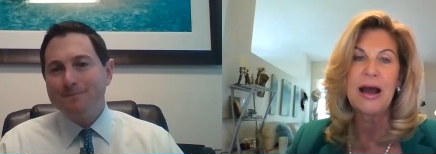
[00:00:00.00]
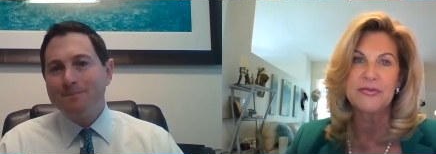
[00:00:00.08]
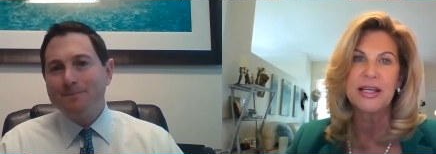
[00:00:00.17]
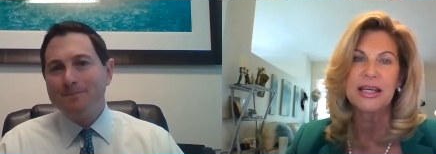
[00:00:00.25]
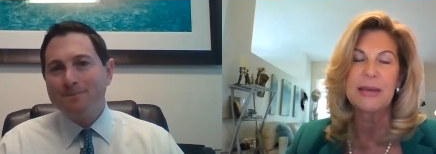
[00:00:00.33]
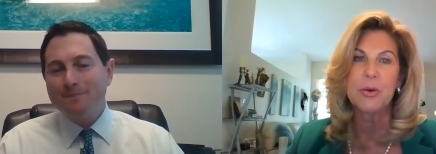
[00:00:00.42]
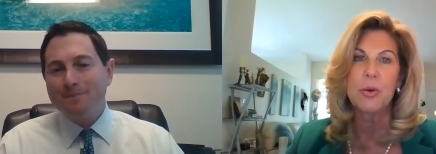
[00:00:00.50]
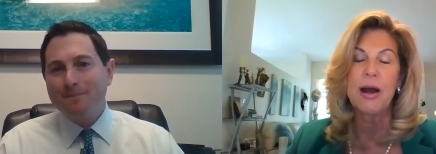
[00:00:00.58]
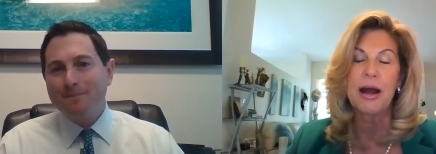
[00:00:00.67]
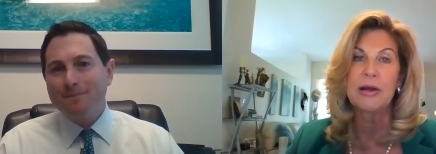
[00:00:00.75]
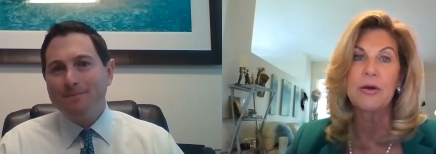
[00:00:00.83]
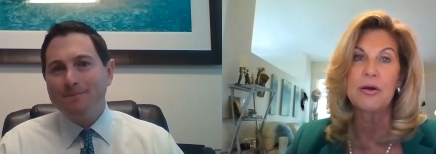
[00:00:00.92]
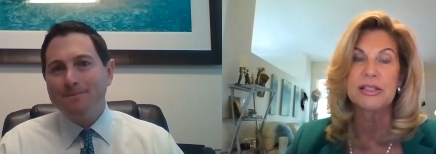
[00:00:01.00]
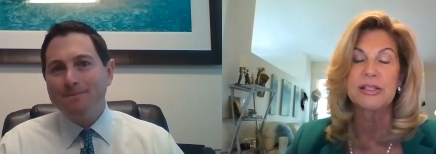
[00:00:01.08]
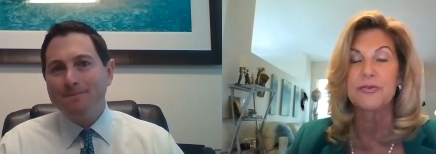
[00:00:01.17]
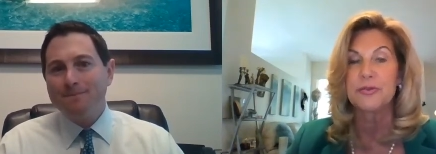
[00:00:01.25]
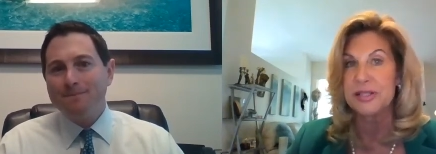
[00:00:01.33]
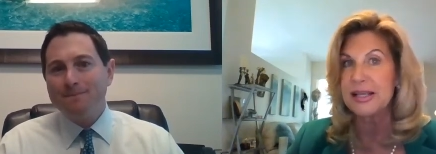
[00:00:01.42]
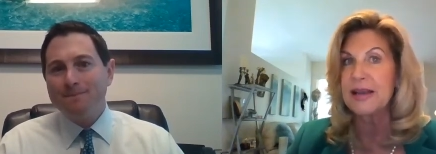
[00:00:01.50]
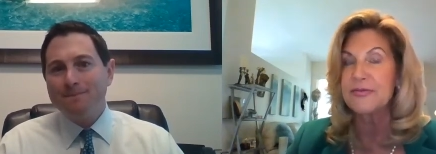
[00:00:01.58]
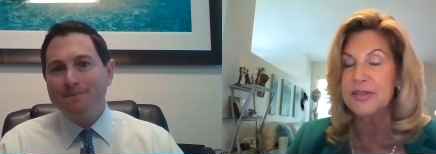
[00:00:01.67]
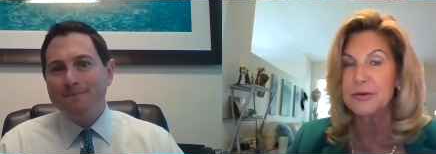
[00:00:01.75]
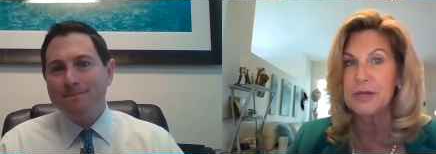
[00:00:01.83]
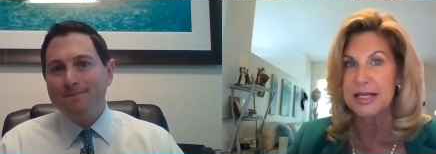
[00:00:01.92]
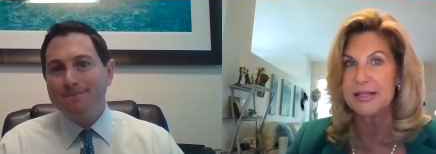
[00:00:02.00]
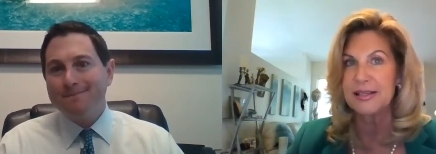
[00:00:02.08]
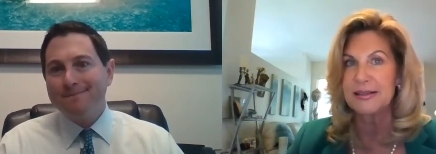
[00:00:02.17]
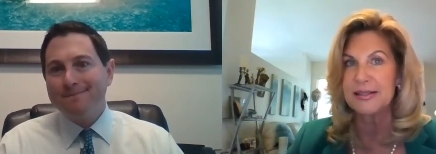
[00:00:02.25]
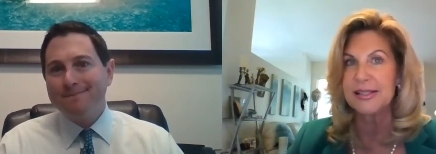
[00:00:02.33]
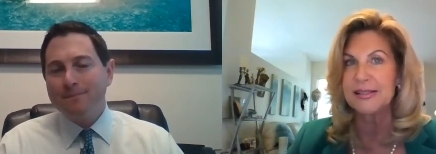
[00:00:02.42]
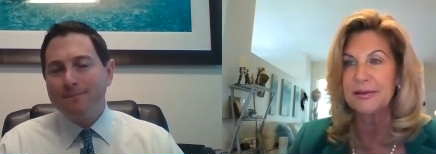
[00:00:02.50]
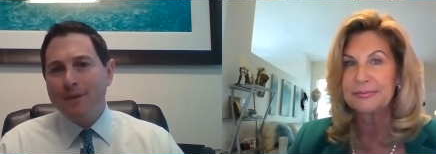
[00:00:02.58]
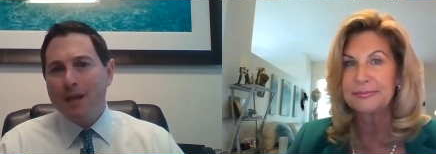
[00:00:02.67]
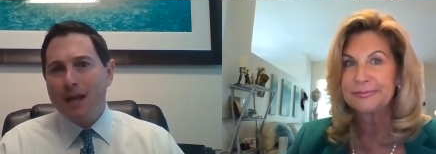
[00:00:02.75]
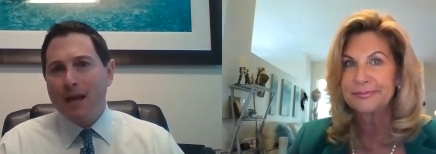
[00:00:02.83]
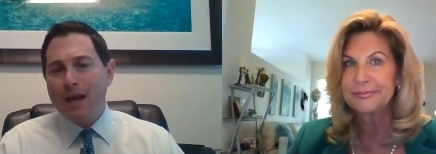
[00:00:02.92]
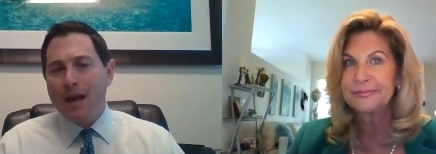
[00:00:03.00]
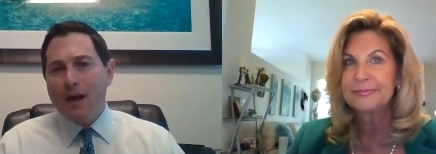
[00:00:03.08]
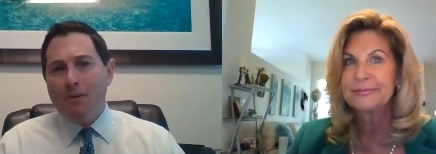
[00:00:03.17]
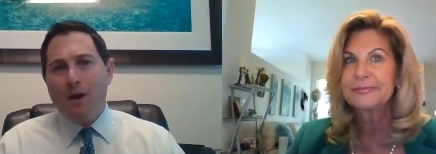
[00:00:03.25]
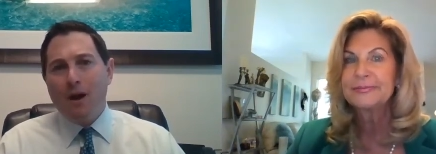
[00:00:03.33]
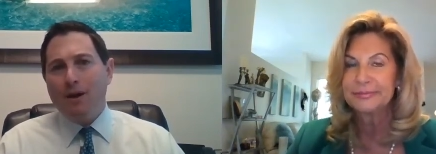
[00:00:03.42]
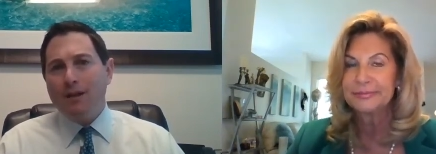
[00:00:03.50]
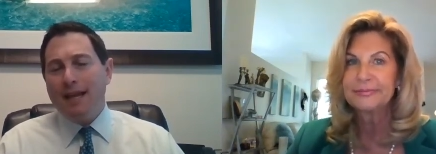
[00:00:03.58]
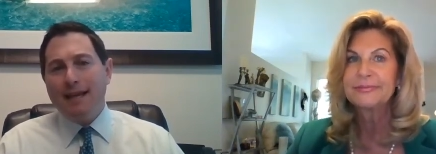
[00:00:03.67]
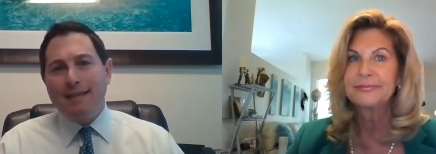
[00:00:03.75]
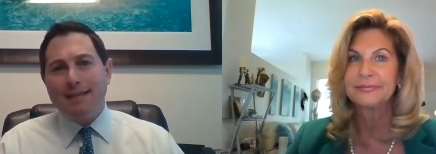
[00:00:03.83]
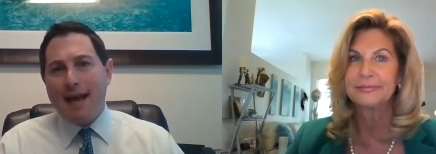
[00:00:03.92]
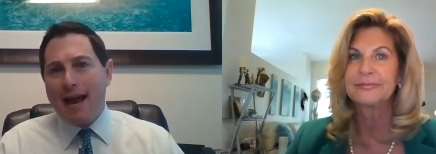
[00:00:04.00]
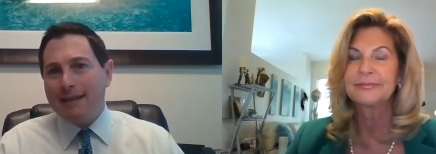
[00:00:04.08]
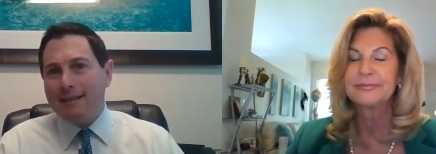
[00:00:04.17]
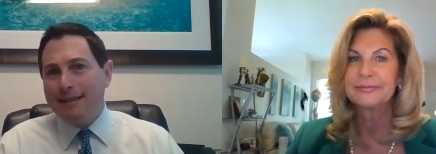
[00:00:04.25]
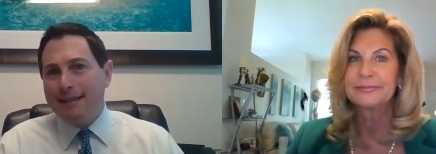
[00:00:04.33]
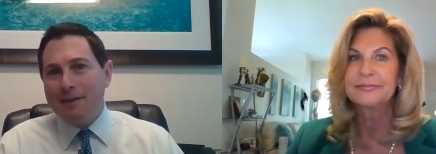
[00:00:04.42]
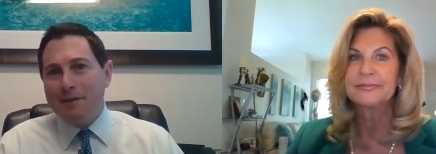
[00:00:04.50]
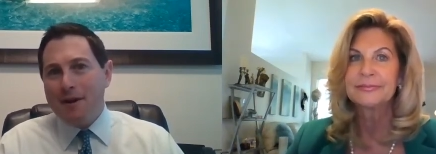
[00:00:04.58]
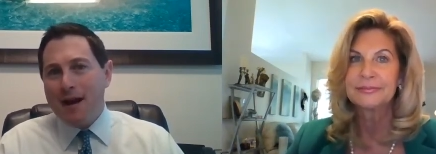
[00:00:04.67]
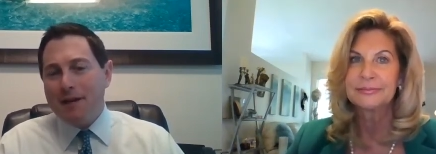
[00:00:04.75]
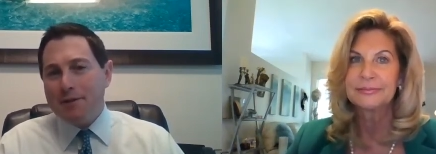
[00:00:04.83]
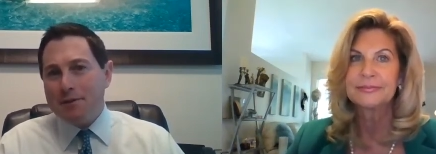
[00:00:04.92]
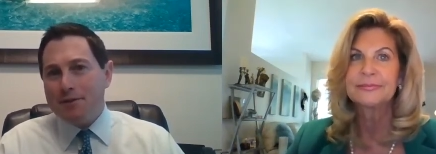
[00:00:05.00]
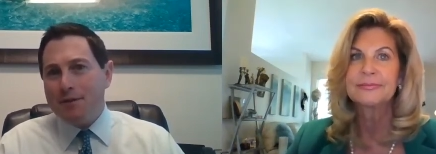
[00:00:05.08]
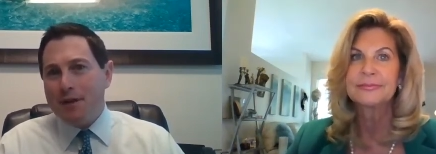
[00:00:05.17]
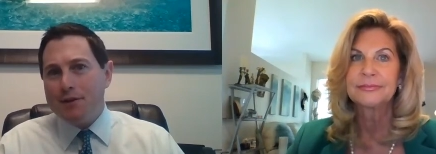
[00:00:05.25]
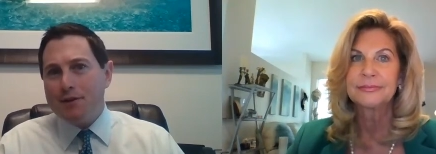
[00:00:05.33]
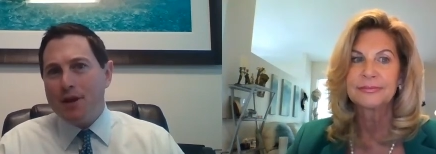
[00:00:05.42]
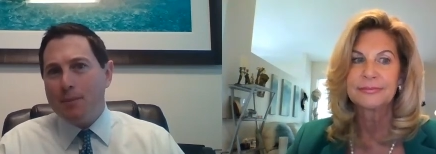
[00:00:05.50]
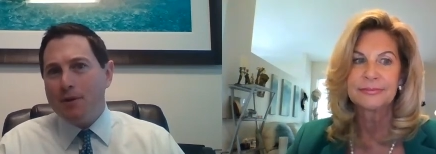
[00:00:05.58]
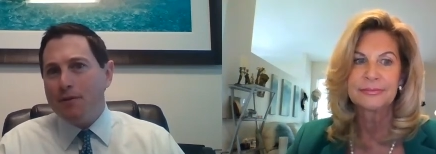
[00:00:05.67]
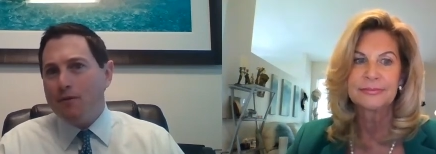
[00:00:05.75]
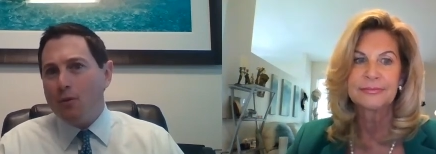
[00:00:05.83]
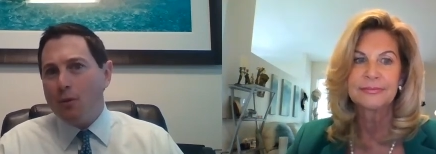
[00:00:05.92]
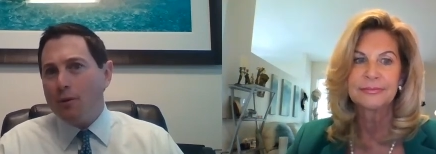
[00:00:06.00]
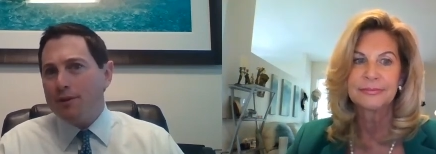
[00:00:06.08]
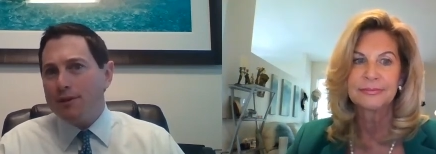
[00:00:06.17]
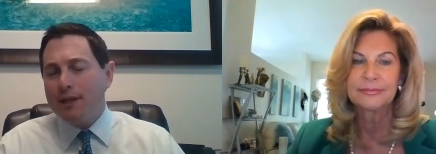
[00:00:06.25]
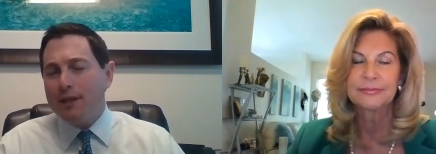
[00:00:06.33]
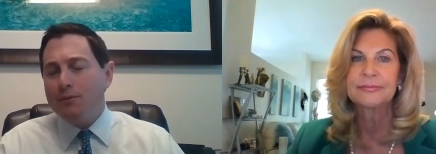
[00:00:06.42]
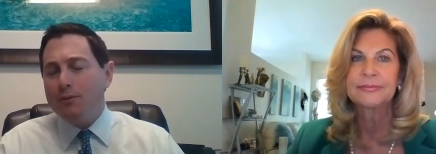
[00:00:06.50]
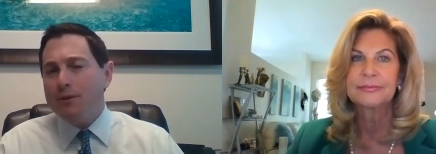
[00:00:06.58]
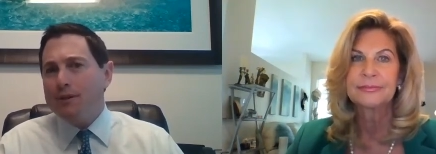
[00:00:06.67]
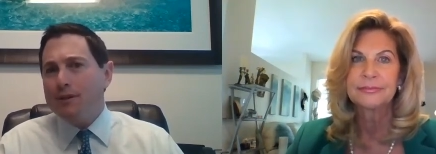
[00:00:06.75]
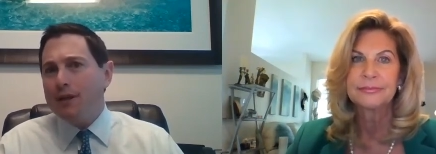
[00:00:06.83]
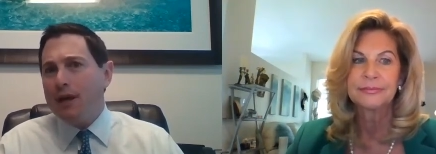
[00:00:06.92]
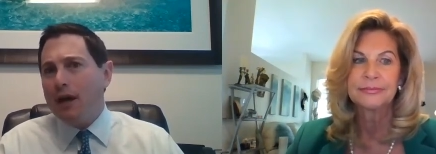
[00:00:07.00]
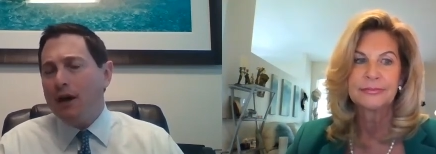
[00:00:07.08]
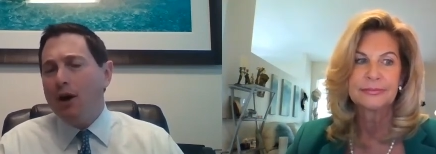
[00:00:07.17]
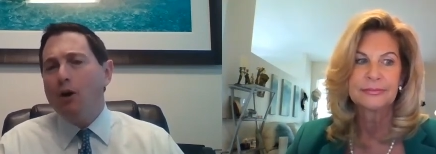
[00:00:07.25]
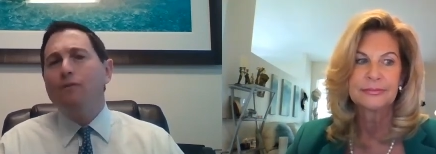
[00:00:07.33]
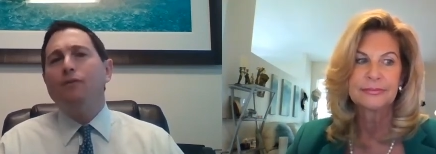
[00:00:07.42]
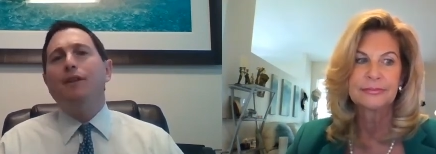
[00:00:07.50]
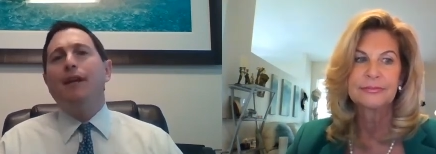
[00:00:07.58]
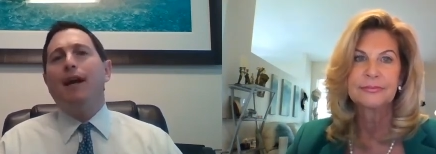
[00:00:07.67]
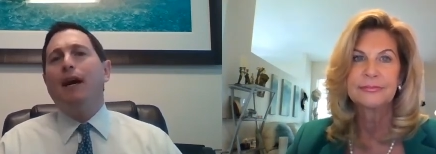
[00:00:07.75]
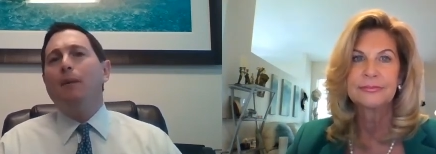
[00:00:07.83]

Speaker 1: have to keep quiet also for safety
Speaker 2: reasons. Well, exactly, and you know, I just finished up a divorce that was uh, overly